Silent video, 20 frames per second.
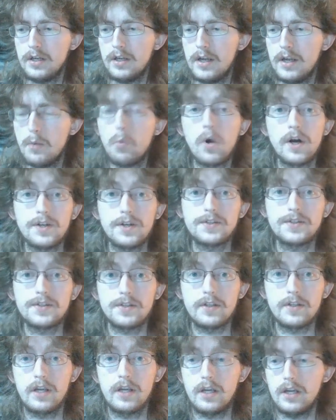it
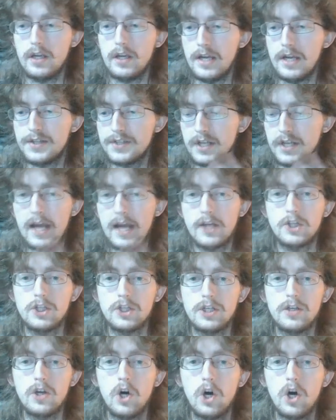was a
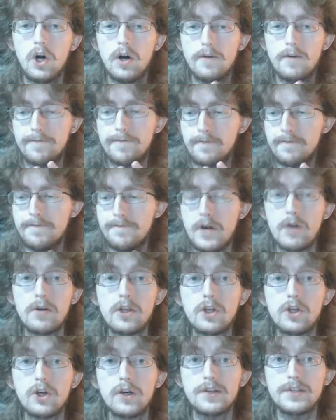selection of
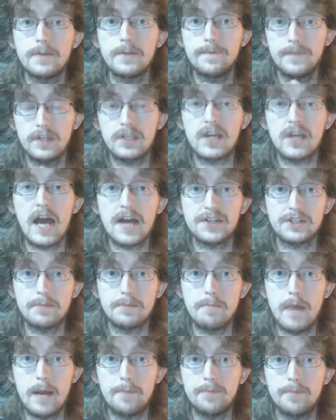very good
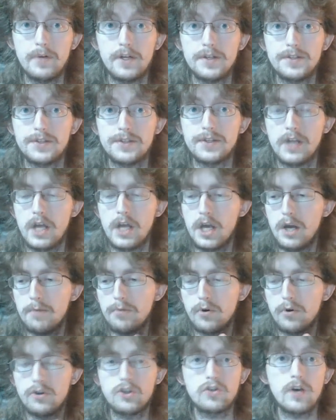cast members
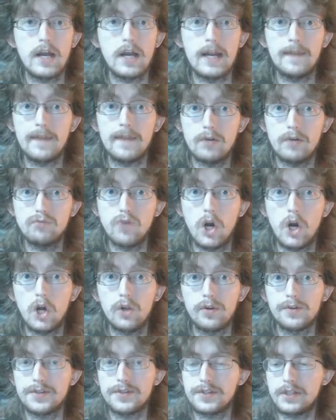portraying their
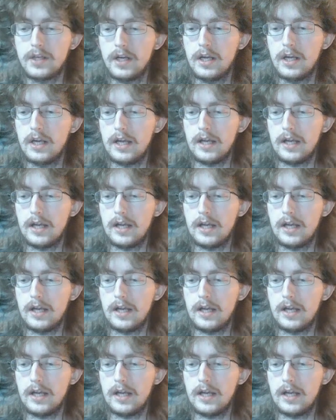roles.